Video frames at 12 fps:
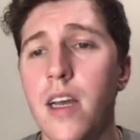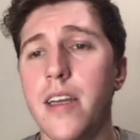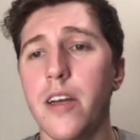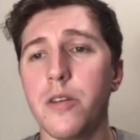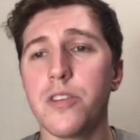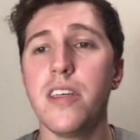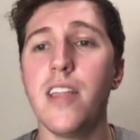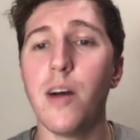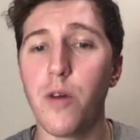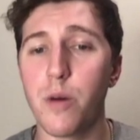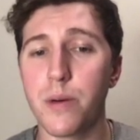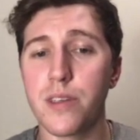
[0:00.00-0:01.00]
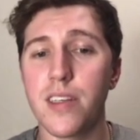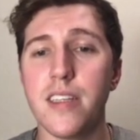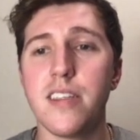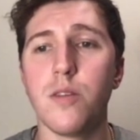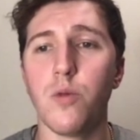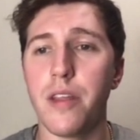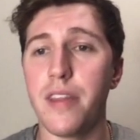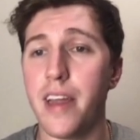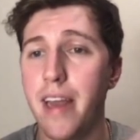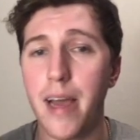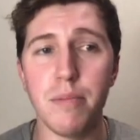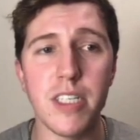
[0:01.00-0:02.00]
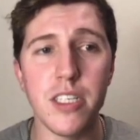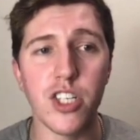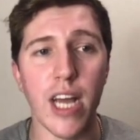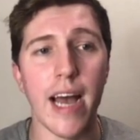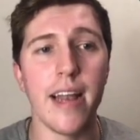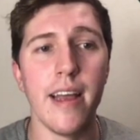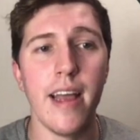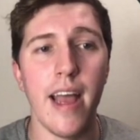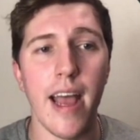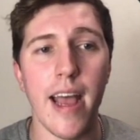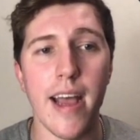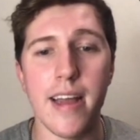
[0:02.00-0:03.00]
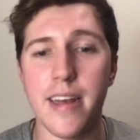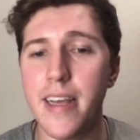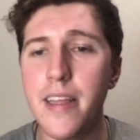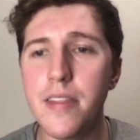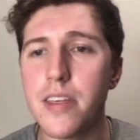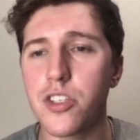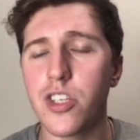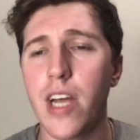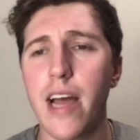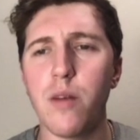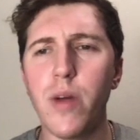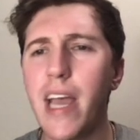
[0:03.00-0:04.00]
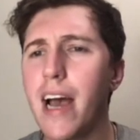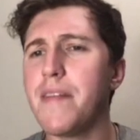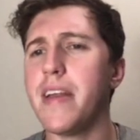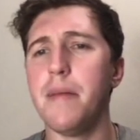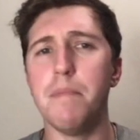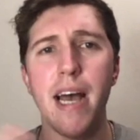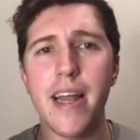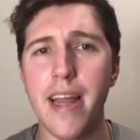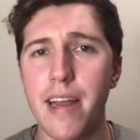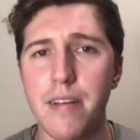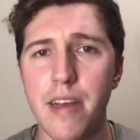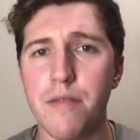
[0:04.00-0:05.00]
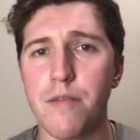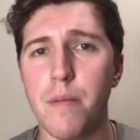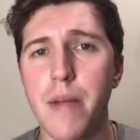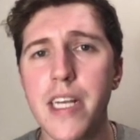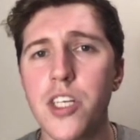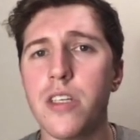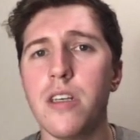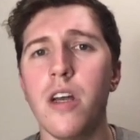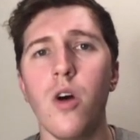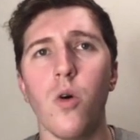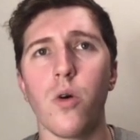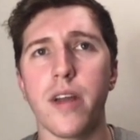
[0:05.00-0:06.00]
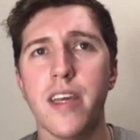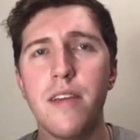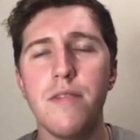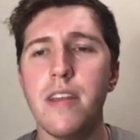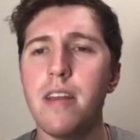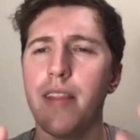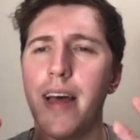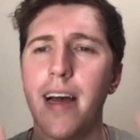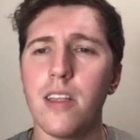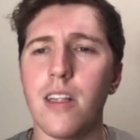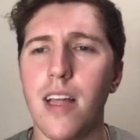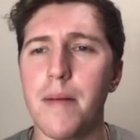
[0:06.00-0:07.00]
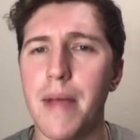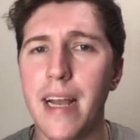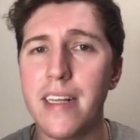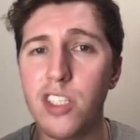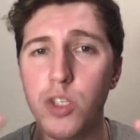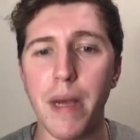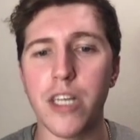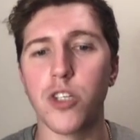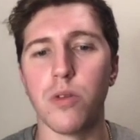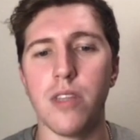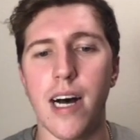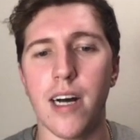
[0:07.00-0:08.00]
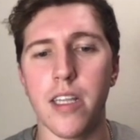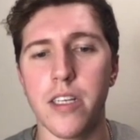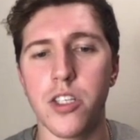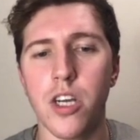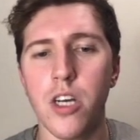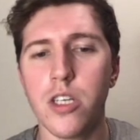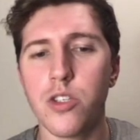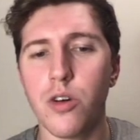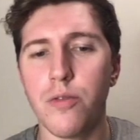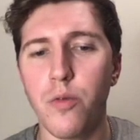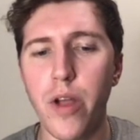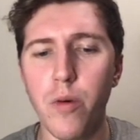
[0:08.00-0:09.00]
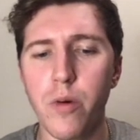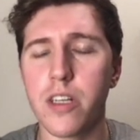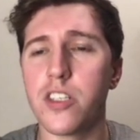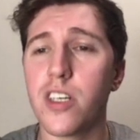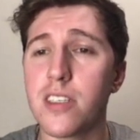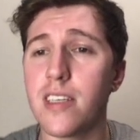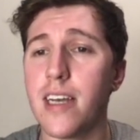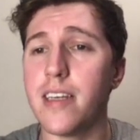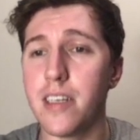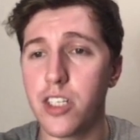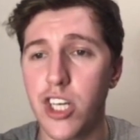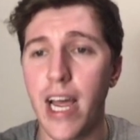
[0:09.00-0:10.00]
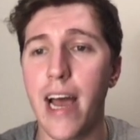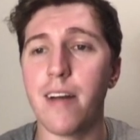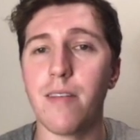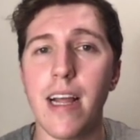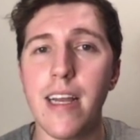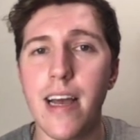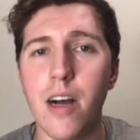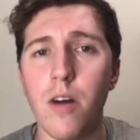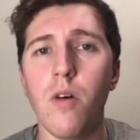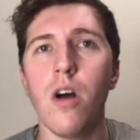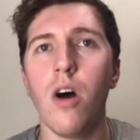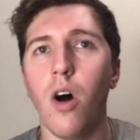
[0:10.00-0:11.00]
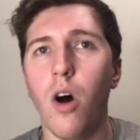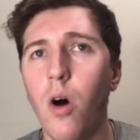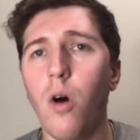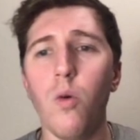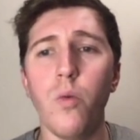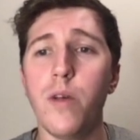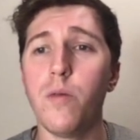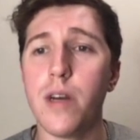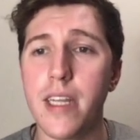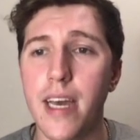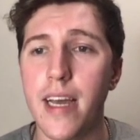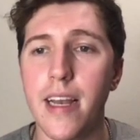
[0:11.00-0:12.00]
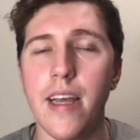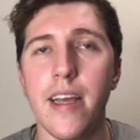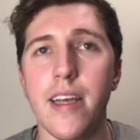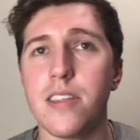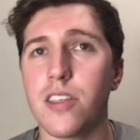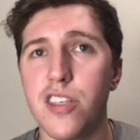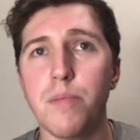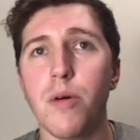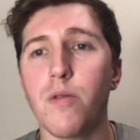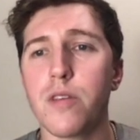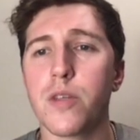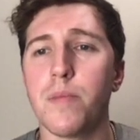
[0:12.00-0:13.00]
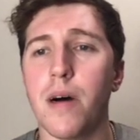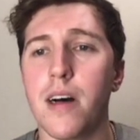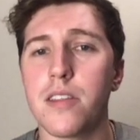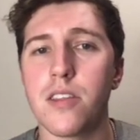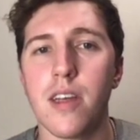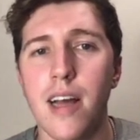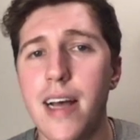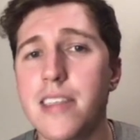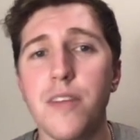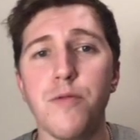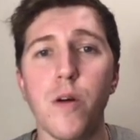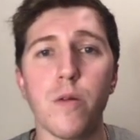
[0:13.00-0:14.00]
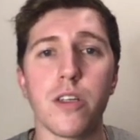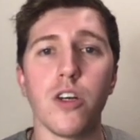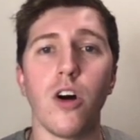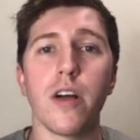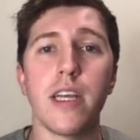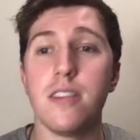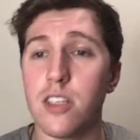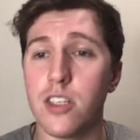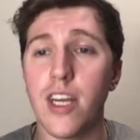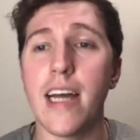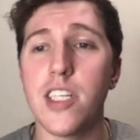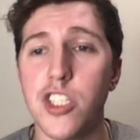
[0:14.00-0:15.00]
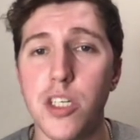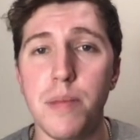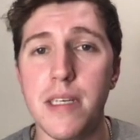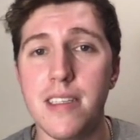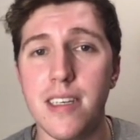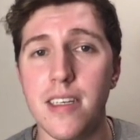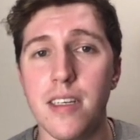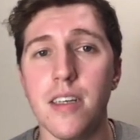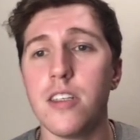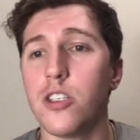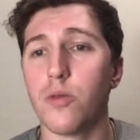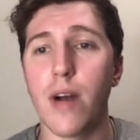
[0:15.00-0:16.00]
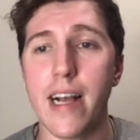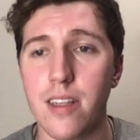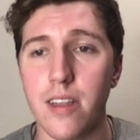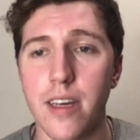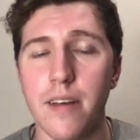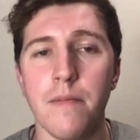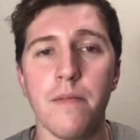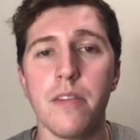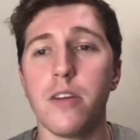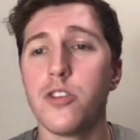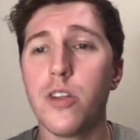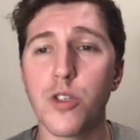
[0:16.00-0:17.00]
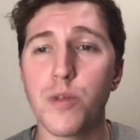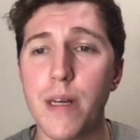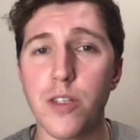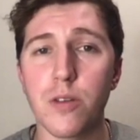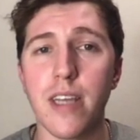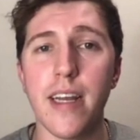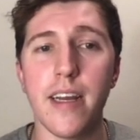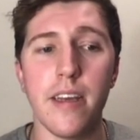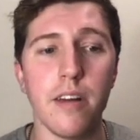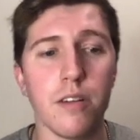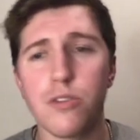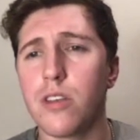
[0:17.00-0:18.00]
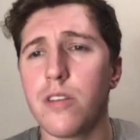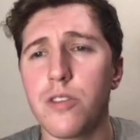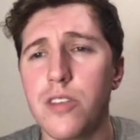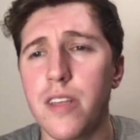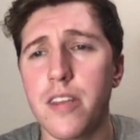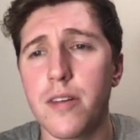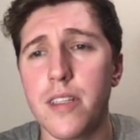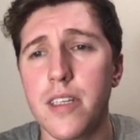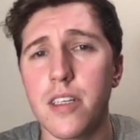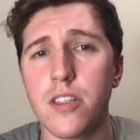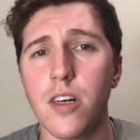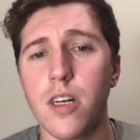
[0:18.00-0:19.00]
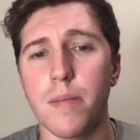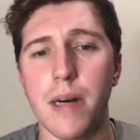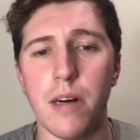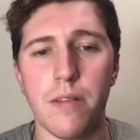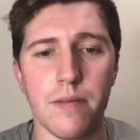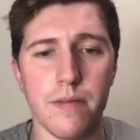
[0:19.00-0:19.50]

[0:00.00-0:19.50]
Now you'll see that we're presented with an empty chat, and in this chat, we haven't embedded any information or given the LLM any special knowledge. So if we were to just send a chat right now, all we would get is a simple response as if we were talking to ChatGPT directly. There's no special data here, so there's nothing really to talk about.